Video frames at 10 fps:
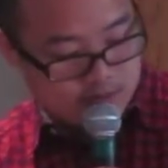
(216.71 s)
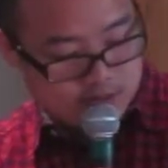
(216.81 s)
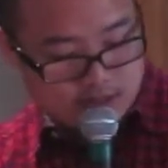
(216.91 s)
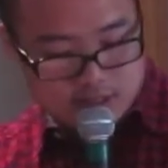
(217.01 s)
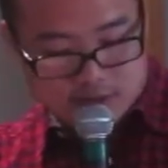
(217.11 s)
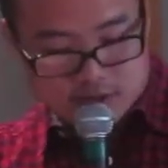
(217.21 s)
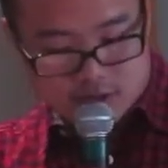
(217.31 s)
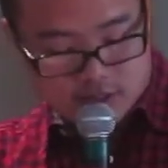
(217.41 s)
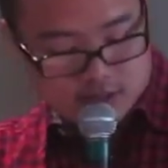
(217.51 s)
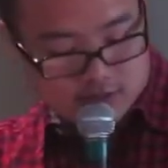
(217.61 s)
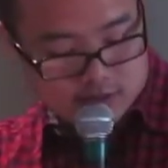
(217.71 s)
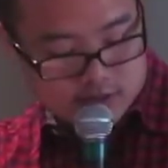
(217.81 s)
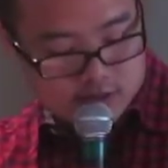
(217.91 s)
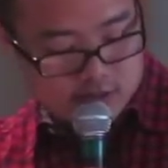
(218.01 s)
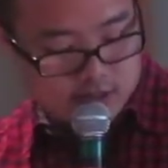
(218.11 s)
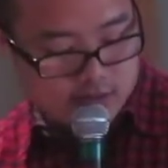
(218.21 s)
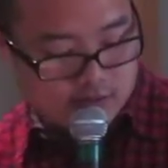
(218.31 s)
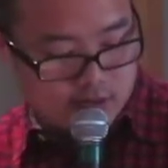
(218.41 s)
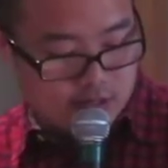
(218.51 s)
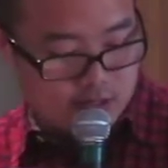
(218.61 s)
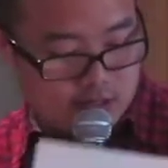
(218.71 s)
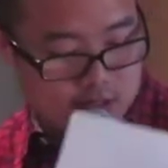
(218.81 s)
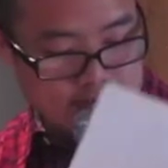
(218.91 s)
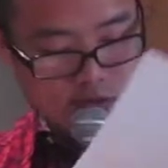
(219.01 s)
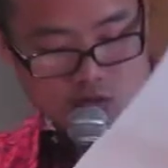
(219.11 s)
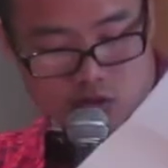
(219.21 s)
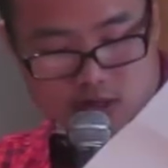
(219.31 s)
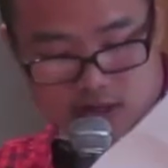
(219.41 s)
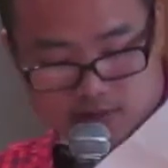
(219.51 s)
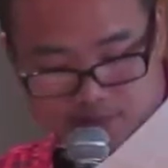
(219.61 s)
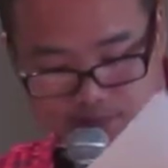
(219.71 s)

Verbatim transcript: I mean, chapter 13, and we're going to look at verse one.